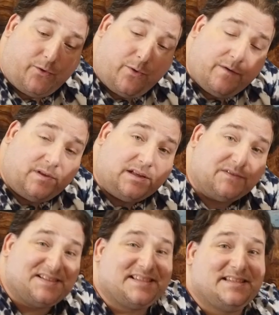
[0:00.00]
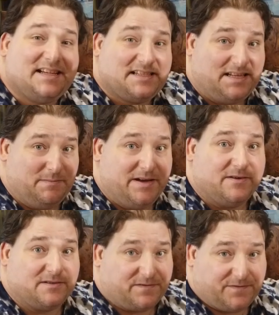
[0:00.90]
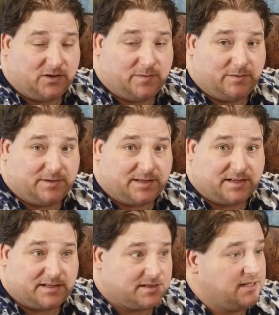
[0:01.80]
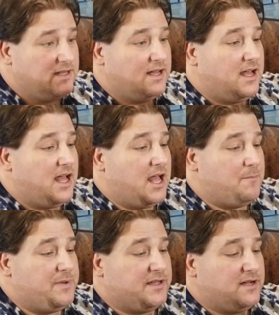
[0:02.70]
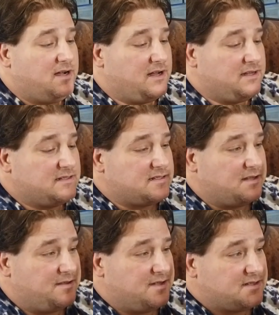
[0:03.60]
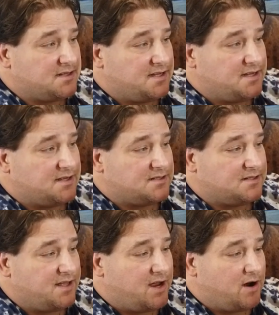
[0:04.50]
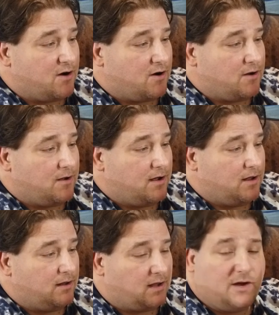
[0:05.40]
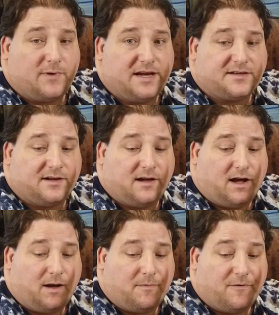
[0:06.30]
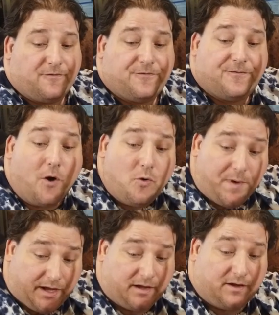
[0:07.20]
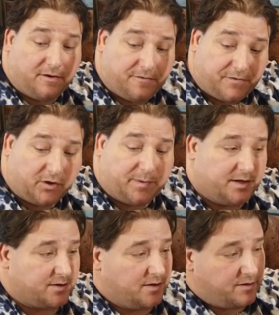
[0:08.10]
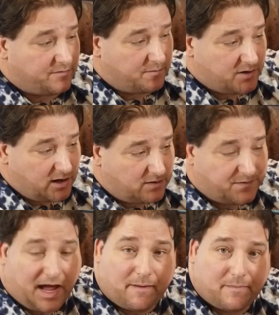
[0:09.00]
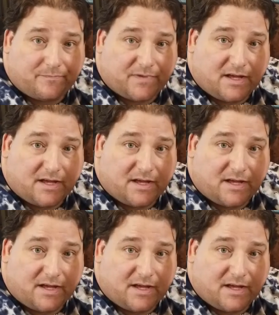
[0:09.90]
equivalent of sixty meters of filament with this, because this is their lightweight um, foaming filament from ColorFab.